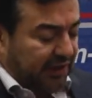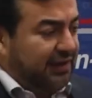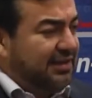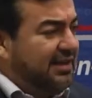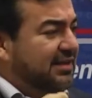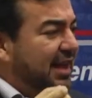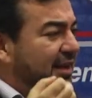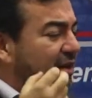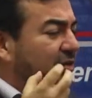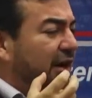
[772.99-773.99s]
This is an
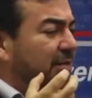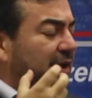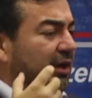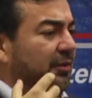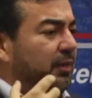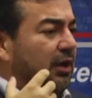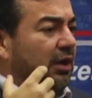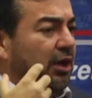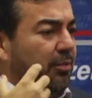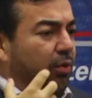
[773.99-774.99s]
incredibly
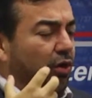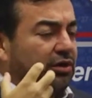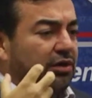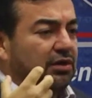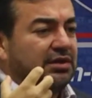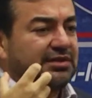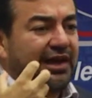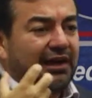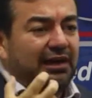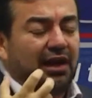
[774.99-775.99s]
important
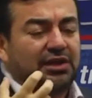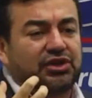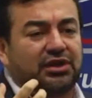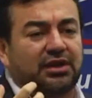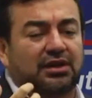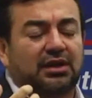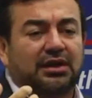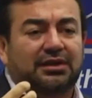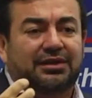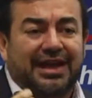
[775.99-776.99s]
psychological
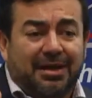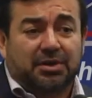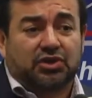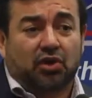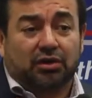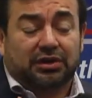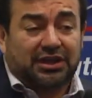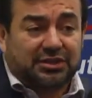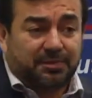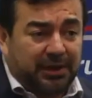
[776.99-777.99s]
damage on
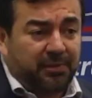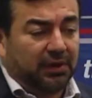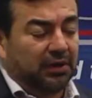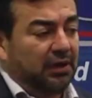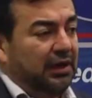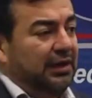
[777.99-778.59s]
these people,